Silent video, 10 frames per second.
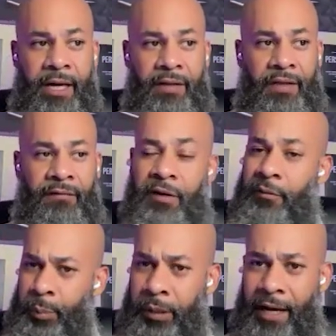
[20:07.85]
They've
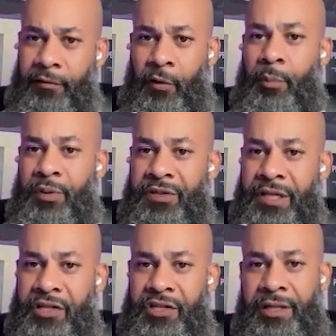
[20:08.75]
applied for our
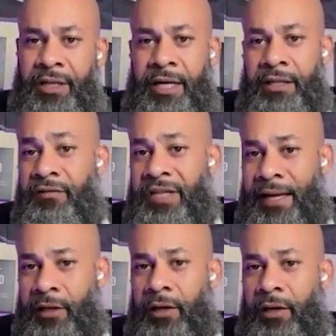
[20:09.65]
position. They've
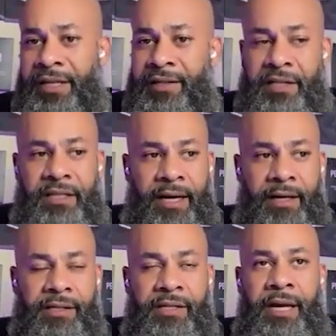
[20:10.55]
taken our DISC
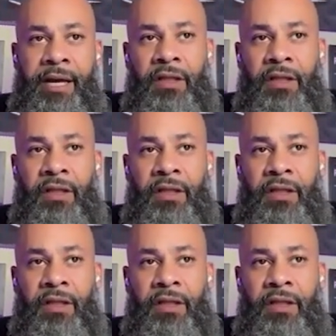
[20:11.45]
test.